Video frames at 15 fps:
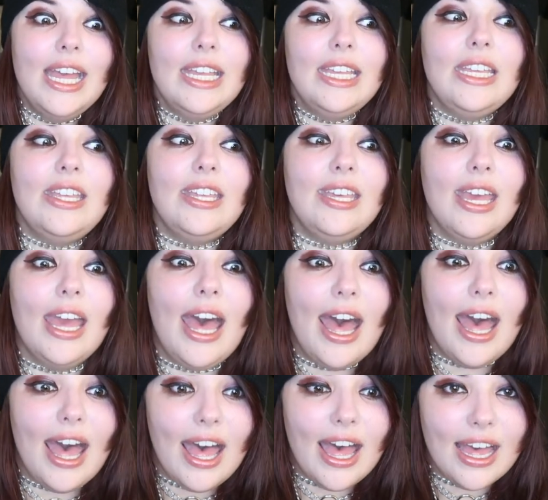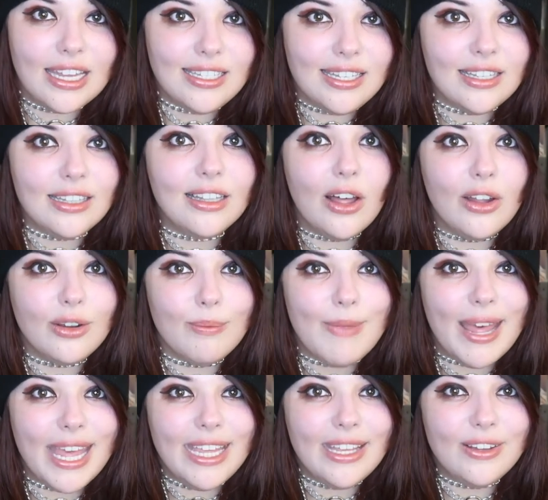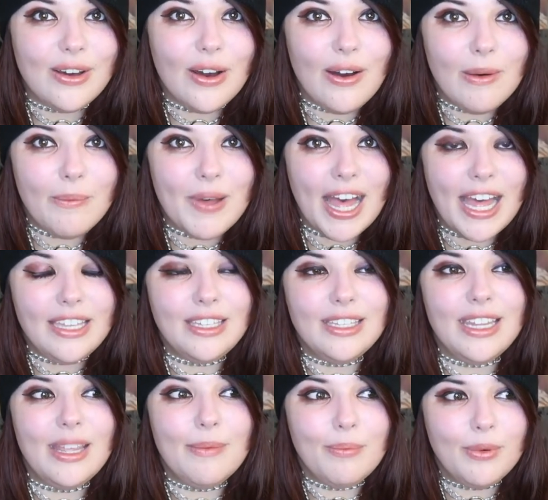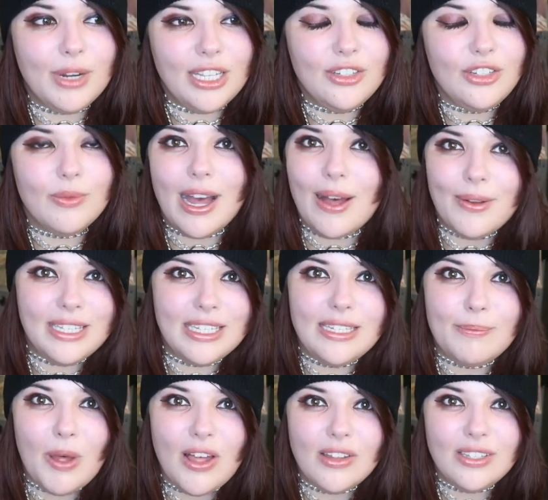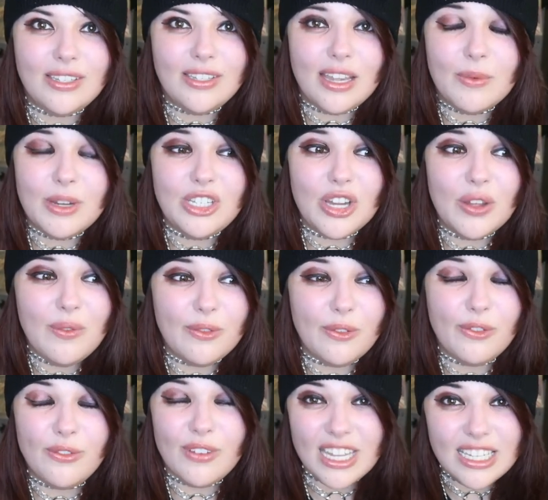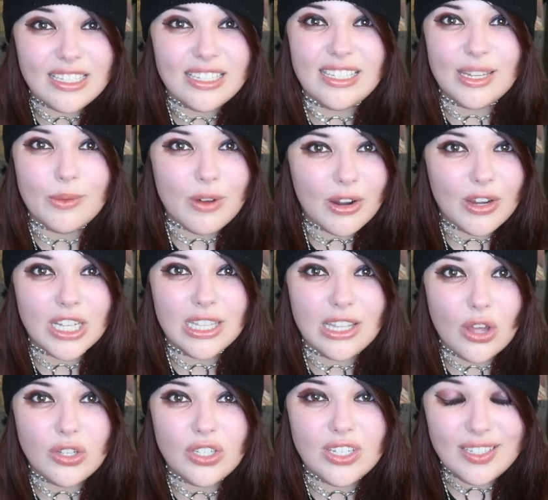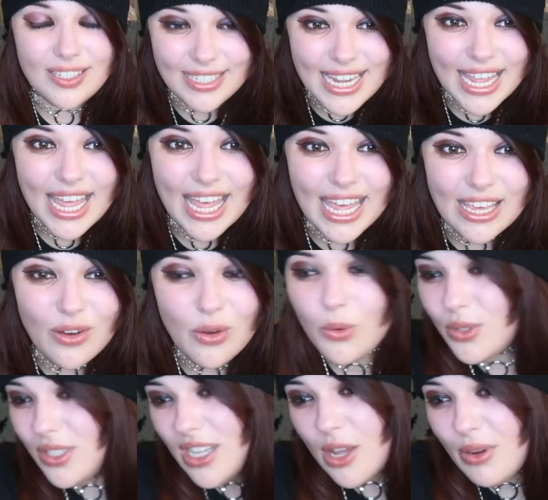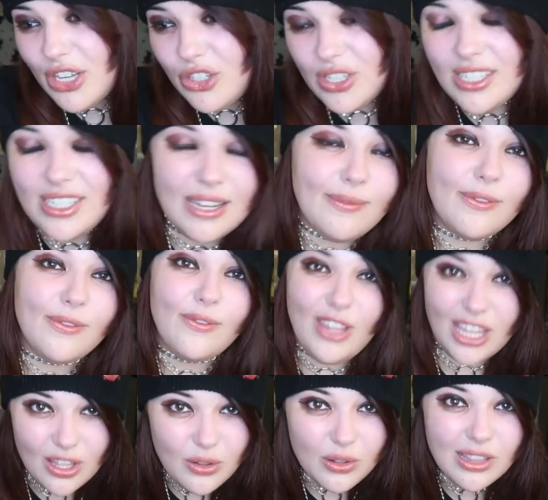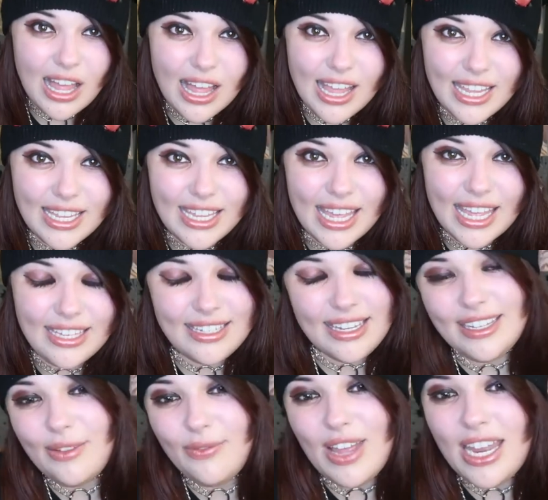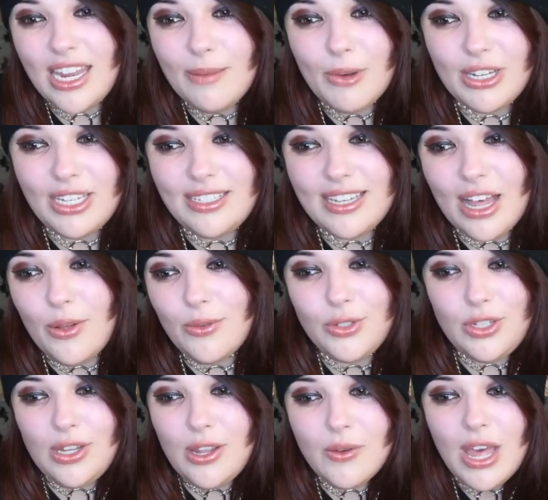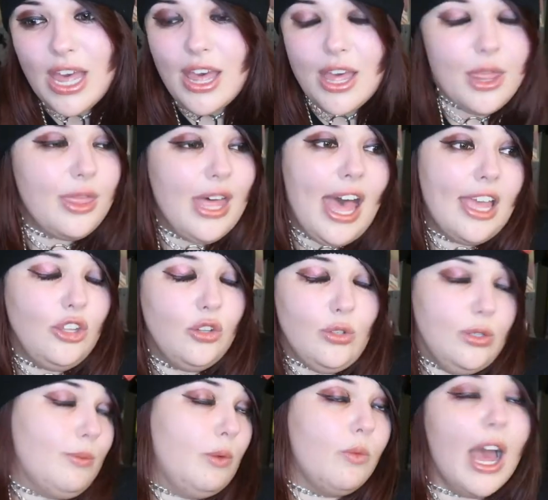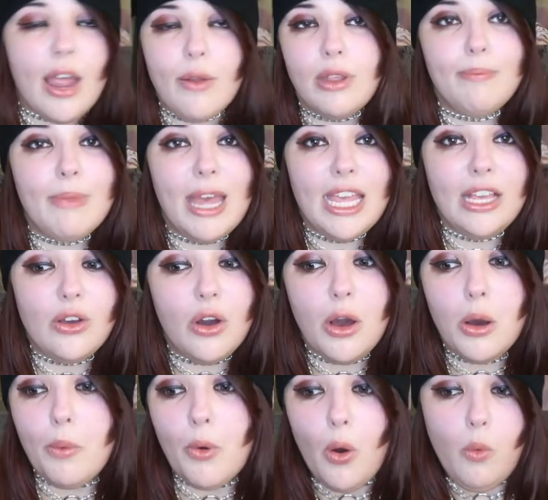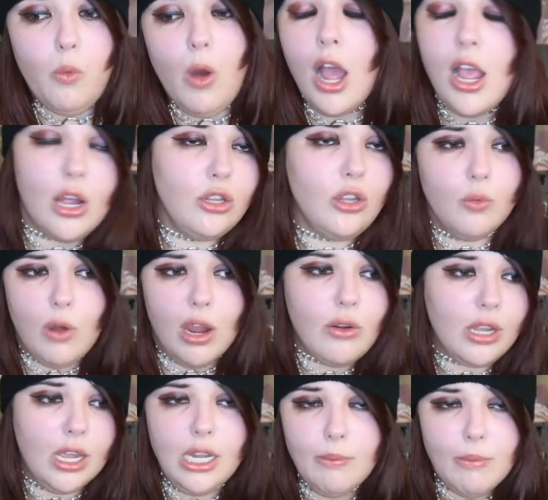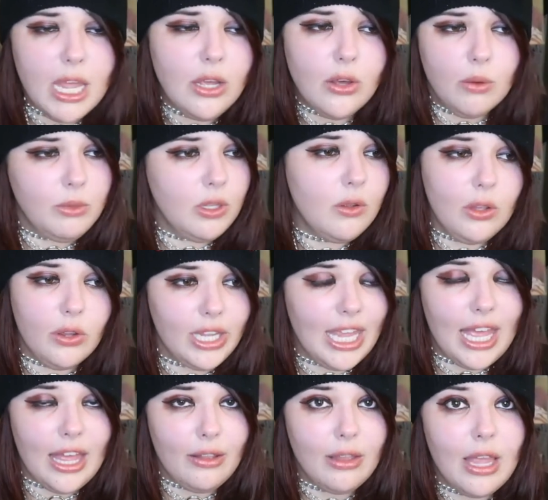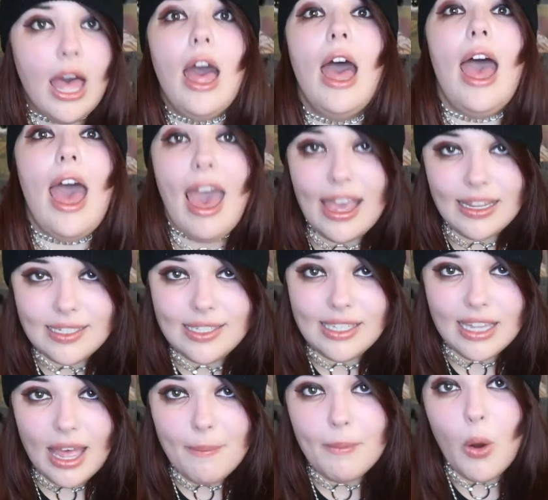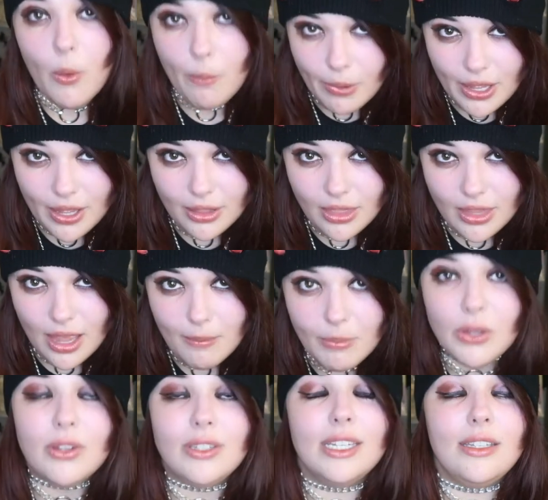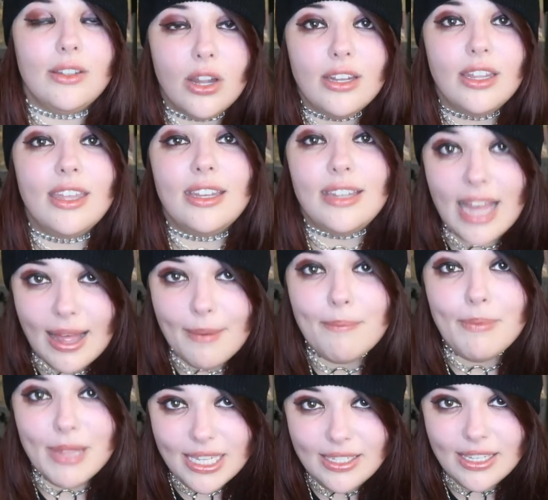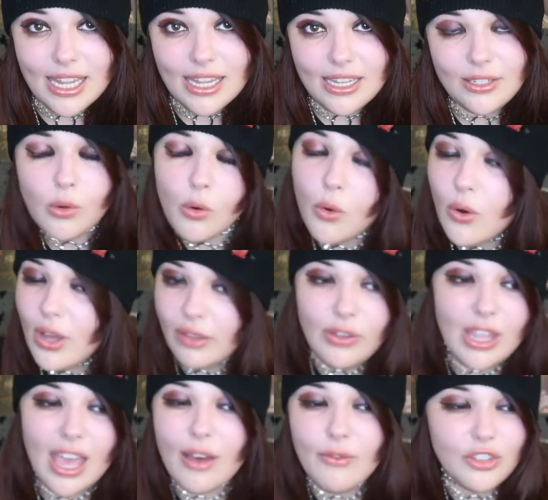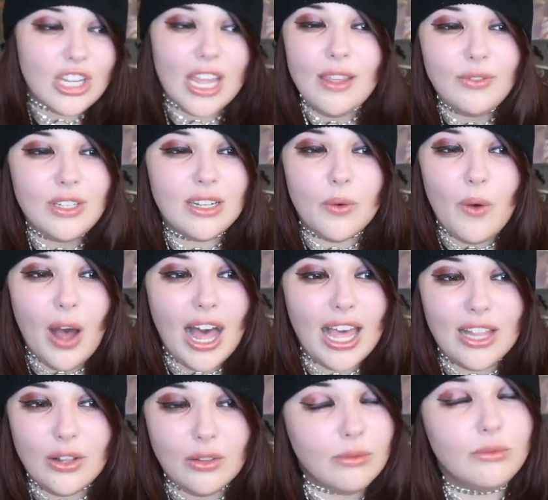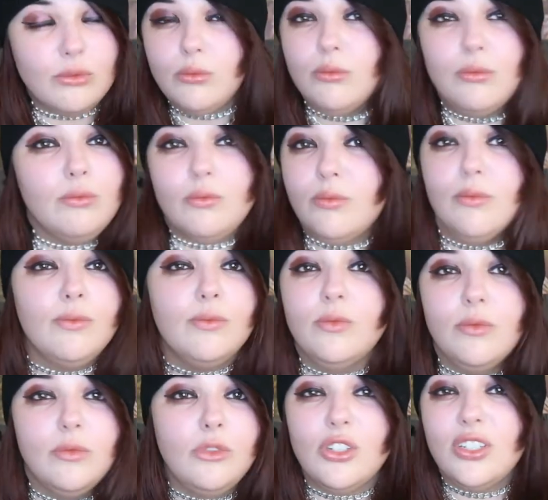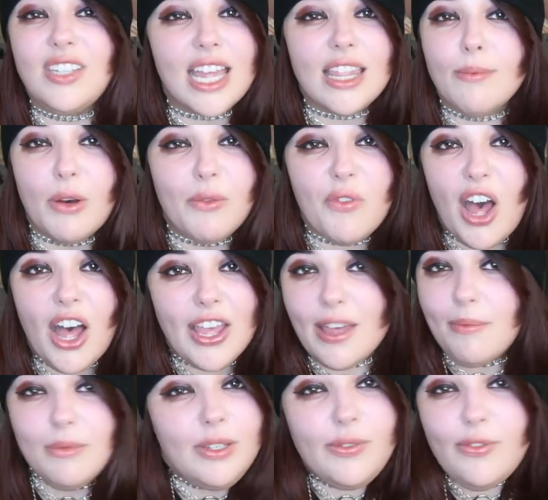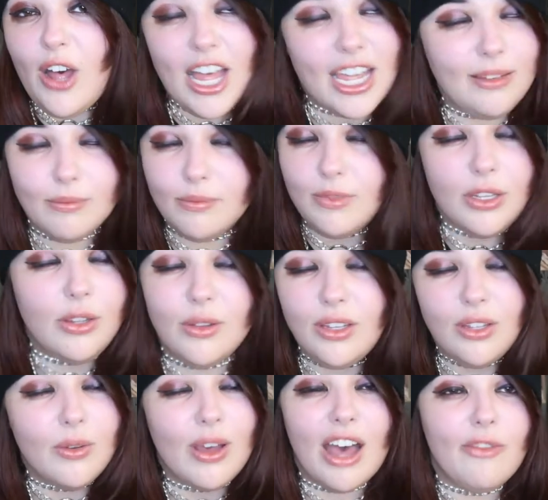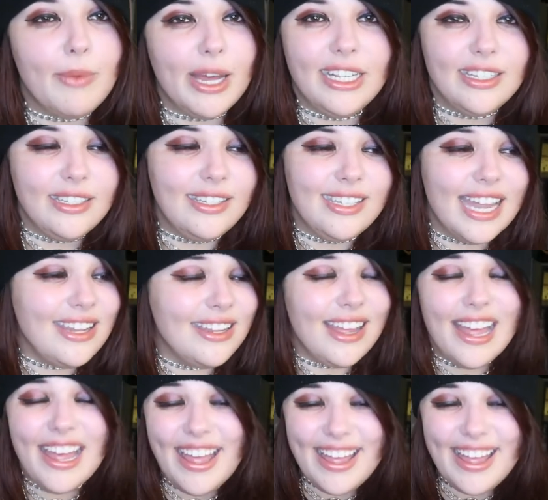yeah, it's a lot of makeup and it brings you out in spots, so I don't fancy wearing a lot today. Also, I just didn't feel like it. And if anybody tells you that you should be wearing makeup, or why aren't you wearing any makeup, you look ill, hex them or burn them, because it's none of their damn business. Or if you haven't shaved in a while, just set them on fire. It's fine. You have my consent.